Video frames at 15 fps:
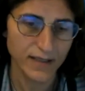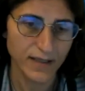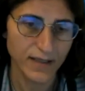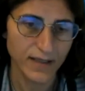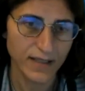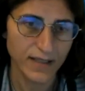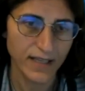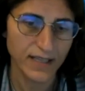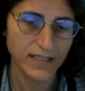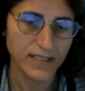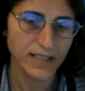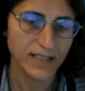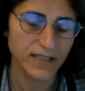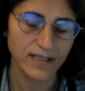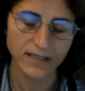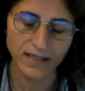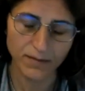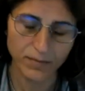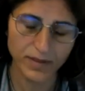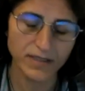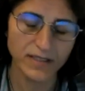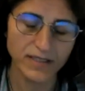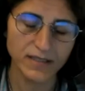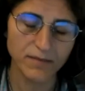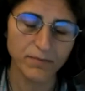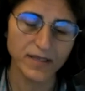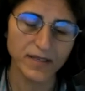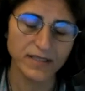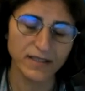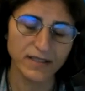the, attention, the
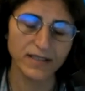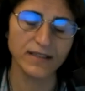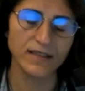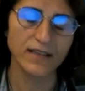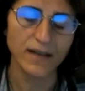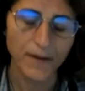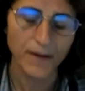participation at the